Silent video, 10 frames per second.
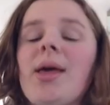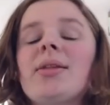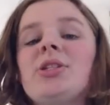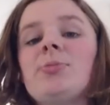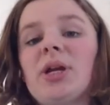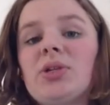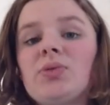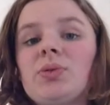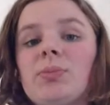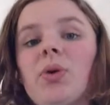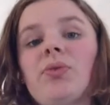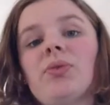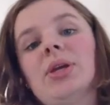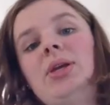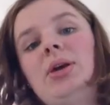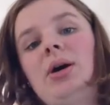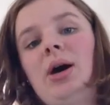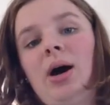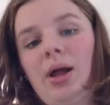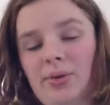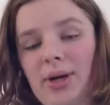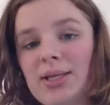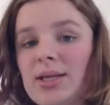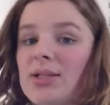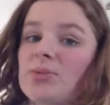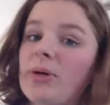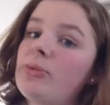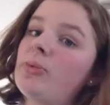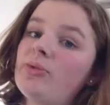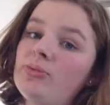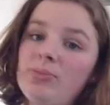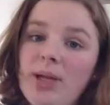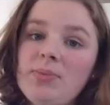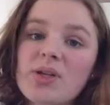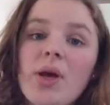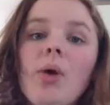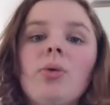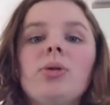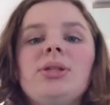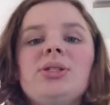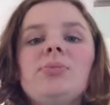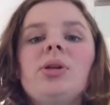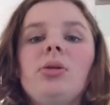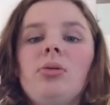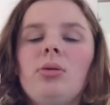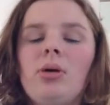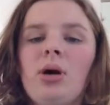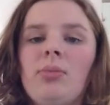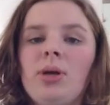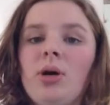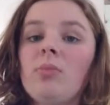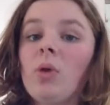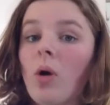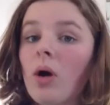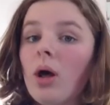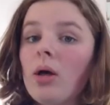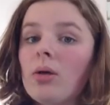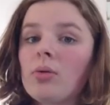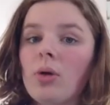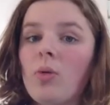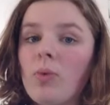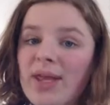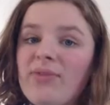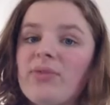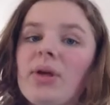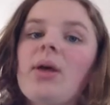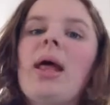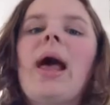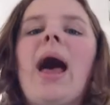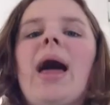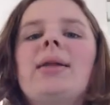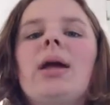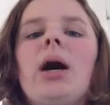The spectrum of the IRS and the spectrum of the MIPS will need to become long wave, and